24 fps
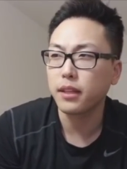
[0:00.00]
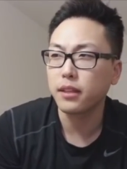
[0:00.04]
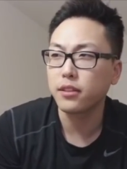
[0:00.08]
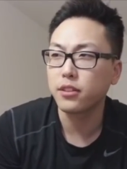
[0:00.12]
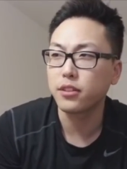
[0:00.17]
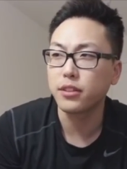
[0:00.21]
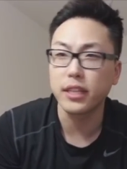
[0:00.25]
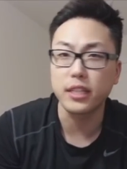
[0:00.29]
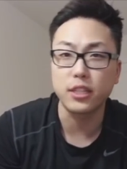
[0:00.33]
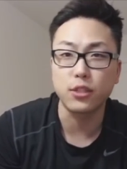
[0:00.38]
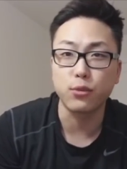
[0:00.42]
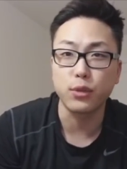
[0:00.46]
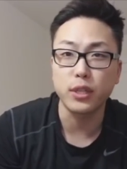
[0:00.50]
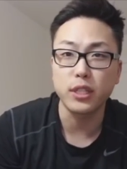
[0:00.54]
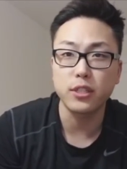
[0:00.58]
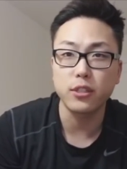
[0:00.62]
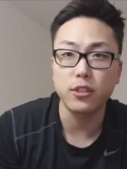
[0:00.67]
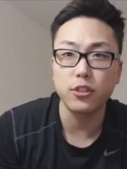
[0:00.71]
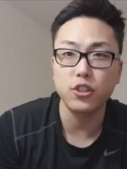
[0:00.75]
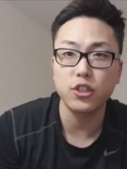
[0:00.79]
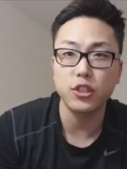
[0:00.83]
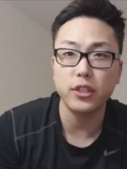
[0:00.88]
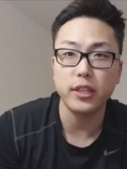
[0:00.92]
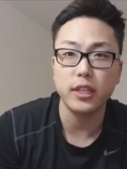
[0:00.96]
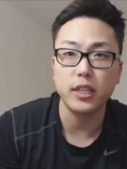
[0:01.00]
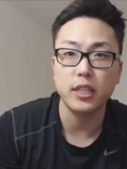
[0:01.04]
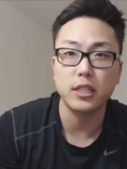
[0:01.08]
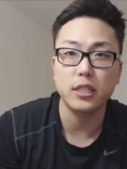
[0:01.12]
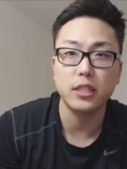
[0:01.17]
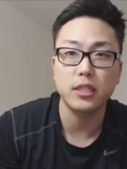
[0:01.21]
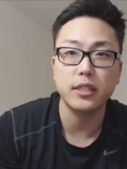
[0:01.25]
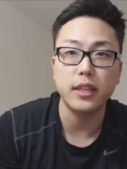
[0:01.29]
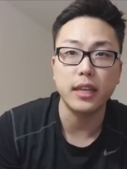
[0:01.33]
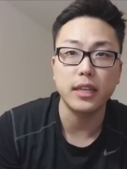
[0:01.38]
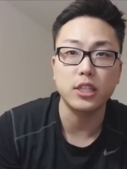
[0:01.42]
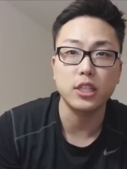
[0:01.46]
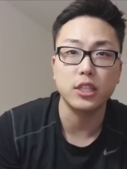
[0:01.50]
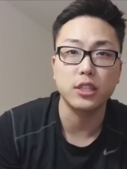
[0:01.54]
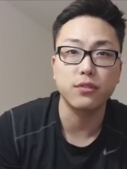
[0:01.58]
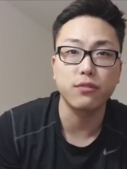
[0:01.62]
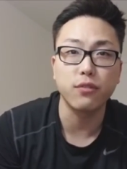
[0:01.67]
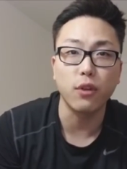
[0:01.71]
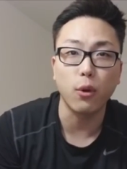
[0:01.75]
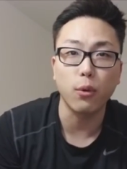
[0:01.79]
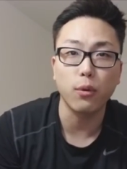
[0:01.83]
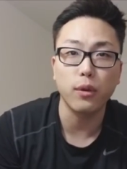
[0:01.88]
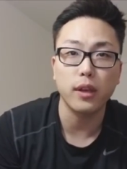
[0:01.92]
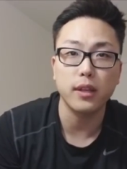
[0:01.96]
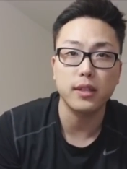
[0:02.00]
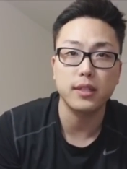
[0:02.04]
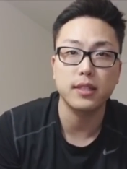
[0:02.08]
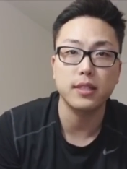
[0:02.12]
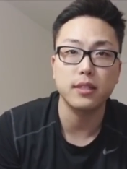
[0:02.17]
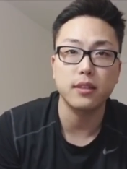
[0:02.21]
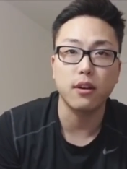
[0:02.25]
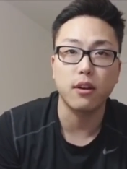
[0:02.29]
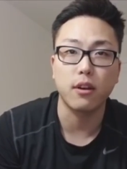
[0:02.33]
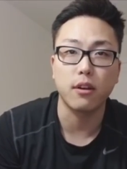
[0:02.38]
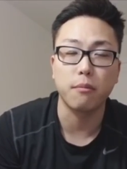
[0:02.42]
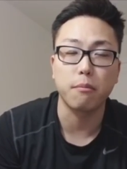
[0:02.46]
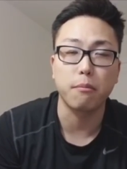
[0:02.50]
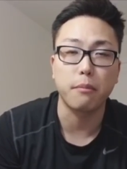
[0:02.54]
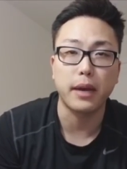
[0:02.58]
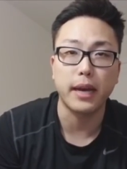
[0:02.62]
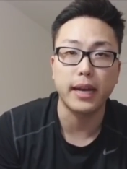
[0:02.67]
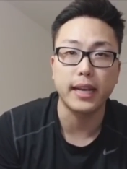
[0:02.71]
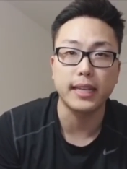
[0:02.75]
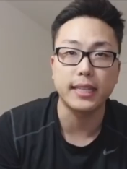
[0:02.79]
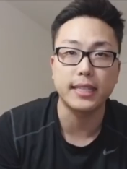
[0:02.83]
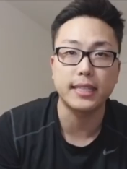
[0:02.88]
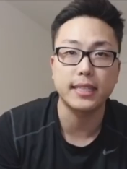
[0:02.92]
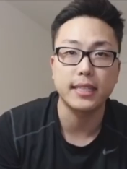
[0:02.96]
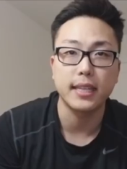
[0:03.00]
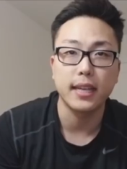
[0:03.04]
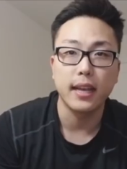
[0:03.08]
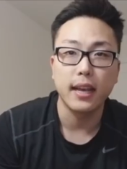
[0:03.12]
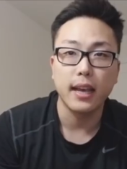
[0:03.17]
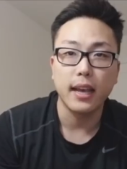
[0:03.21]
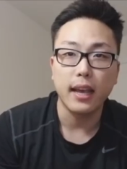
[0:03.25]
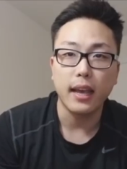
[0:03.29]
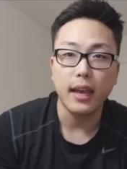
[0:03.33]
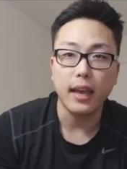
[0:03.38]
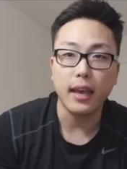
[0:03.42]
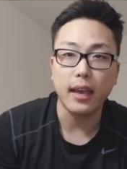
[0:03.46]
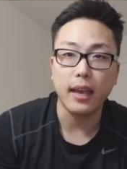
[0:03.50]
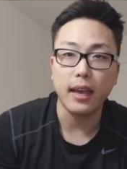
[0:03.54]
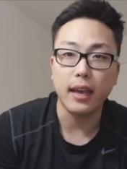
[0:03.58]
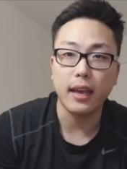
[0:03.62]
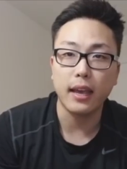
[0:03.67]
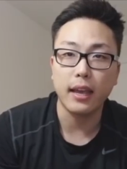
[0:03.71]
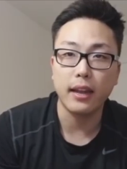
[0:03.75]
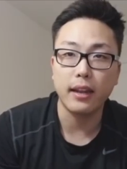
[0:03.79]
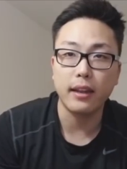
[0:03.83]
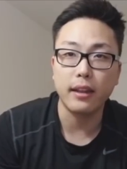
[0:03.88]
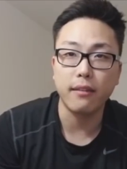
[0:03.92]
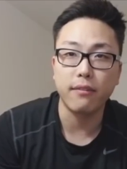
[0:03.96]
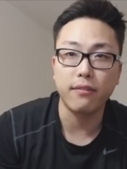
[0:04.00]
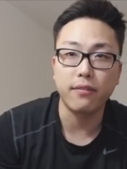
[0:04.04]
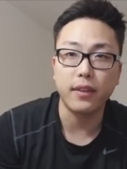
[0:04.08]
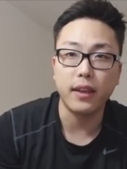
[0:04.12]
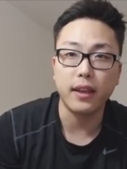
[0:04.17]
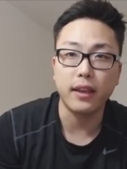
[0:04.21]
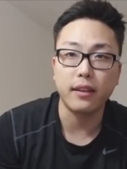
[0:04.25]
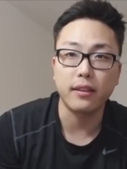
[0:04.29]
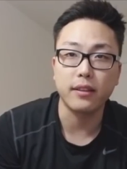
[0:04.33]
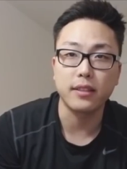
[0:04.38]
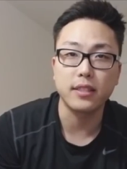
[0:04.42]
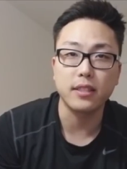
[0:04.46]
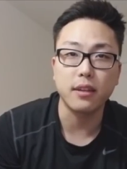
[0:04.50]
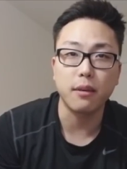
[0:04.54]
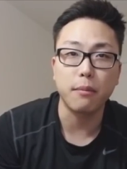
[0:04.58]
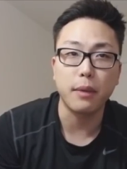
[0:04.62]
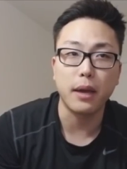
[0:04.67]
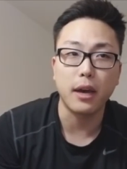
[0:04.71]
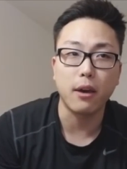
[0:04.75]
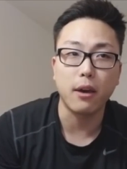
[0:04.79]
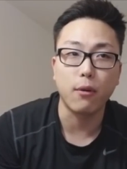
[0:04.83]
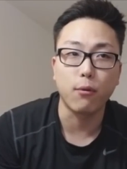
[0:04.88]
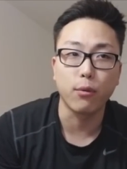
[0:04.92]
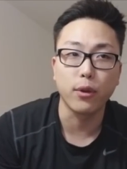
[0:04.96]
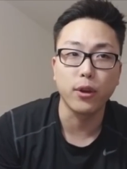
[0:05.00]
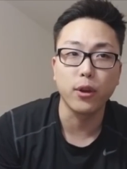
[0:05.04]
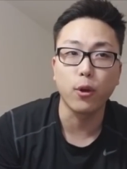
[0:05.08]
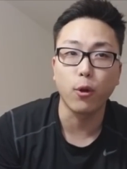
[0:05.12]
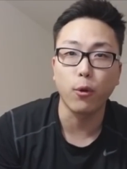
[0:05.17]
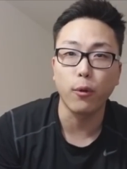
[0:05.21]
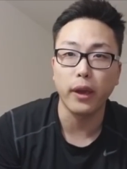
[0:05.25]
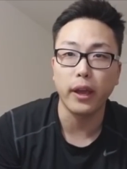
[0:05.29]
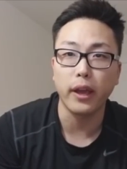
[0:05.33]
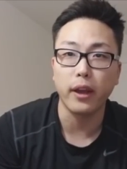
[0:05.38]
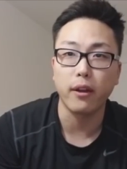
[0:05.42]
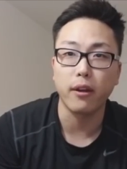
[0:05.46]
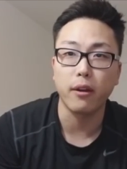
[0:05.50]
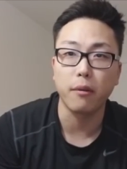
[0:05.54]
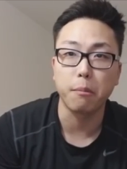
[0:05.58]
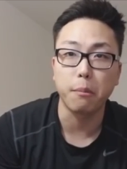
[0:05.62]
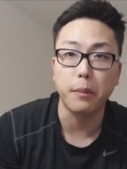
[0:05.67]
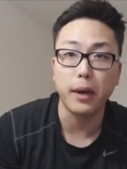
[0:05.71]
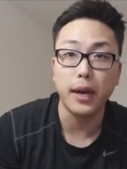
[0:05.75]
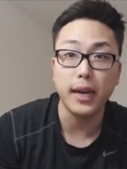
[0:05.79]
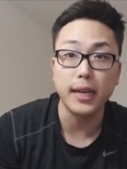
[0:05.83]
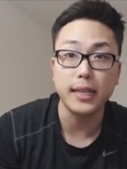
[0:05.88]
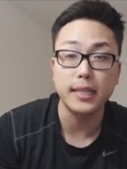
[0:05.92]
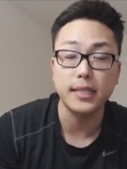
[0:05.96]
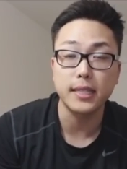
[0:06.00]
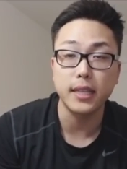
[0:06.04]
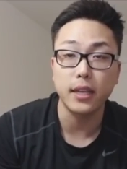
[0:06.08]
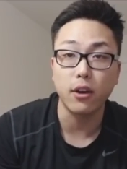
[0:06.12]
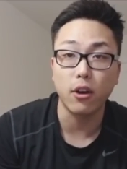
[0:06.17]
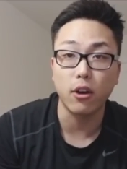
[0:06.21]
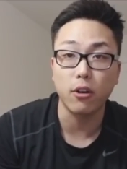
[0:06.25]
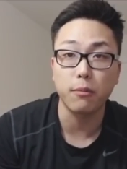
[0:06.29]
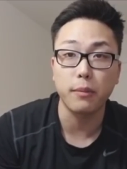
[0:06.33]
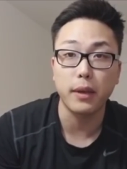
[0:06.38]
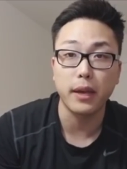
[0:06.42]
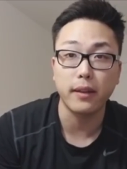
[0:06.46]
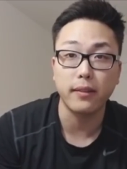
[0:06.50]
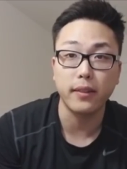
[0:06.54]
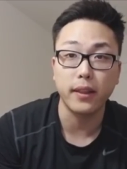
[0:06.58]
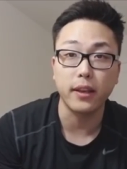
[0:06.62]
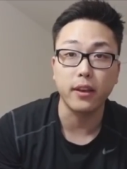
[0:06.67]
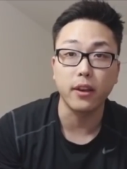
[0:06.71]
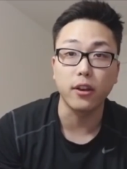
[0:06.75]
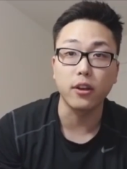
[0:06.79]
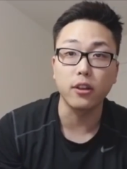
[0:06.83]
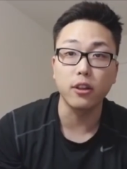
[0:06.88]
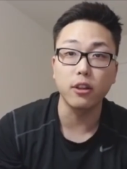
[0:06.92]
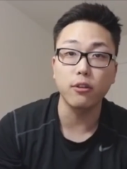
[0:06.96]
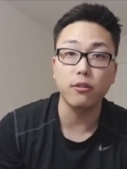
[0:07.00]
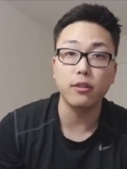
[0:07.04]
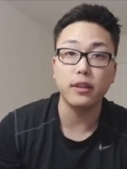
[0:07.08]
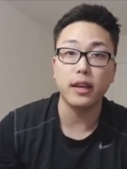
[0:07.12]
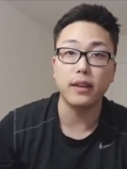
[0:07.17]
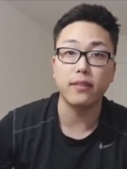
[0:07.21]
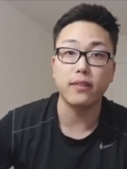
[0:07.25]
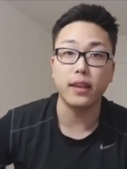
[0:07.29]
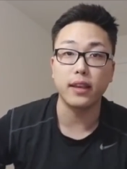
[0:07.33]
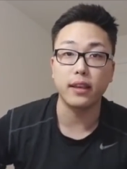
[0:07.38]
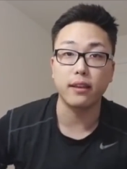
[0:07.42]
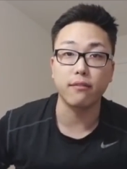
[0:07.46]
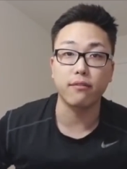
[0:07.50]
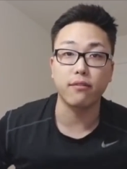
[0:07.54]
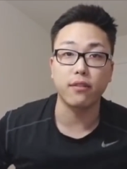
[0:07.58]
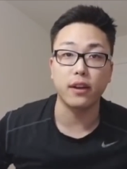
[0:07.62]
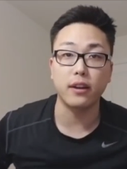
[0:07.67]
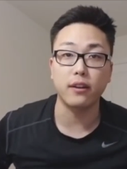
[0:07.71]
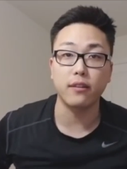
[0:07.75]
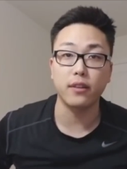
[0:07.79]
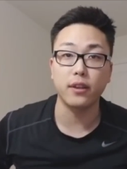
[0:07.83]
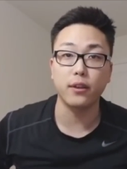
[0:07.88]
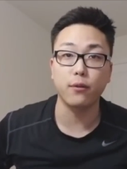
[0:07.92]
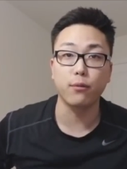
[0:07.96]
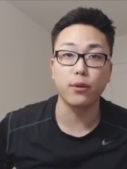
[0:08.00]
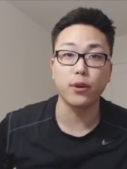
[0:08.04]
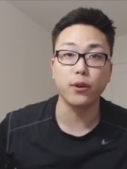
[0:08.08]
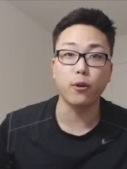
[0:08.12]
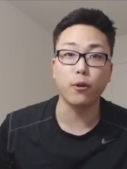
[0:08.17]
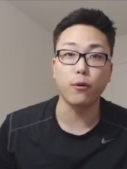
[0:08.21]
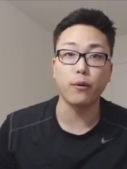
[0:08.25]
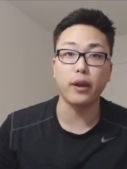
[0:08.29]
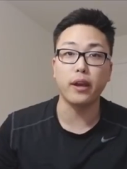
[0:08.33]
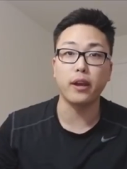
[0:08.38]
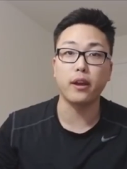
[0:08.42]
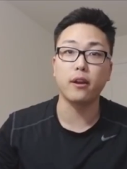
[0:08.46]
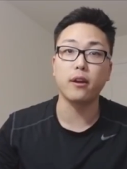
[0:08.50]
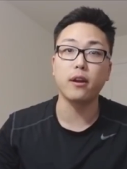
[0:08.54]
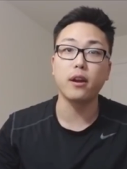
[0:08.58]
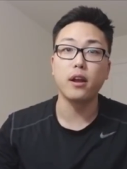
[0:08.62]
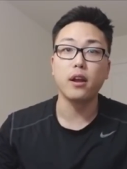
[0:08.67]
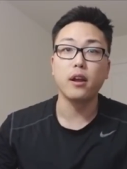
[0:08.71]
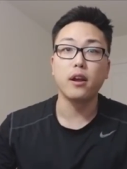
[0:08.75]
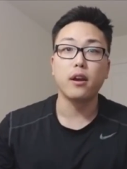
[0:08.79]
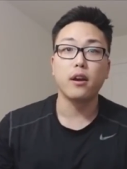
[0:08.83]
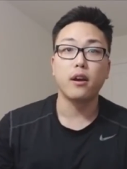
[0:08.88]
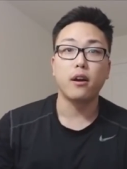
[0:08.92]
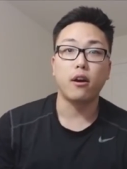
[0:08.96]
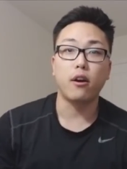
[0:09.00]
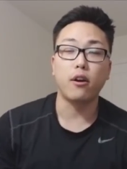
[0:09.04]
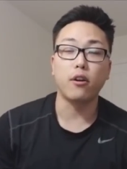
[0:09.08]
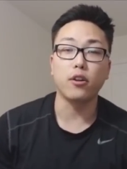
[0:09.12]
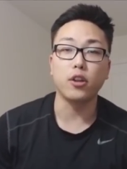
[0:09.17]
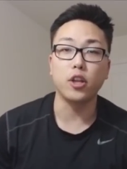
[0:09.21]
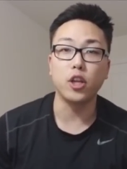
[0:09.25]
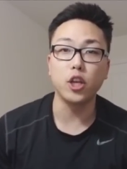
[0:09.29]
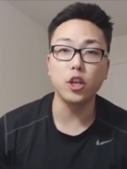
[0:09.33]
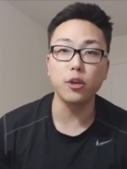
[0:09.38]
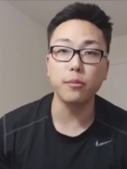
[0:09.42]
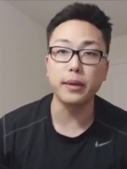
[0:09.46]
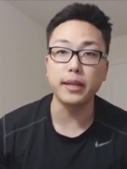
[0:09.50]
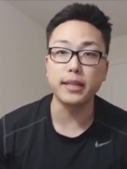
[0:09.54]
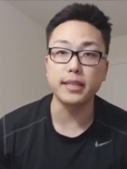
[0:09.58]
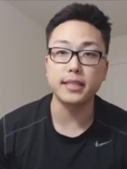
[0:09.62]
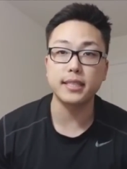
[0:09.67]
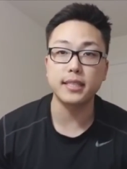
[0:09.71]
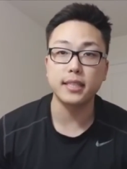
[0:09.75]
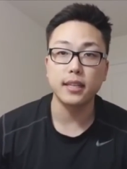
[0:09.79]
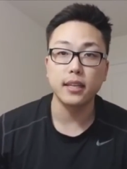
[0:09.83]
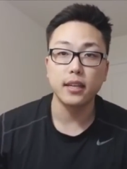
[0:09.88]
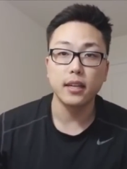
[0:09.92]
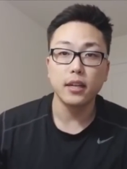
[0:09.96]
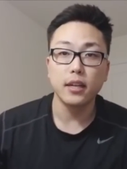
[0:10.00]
today's research is they just focus on mice. And if they can somehow regrow hair on mice, they automatically conclude that they can finally regrow hair on humans,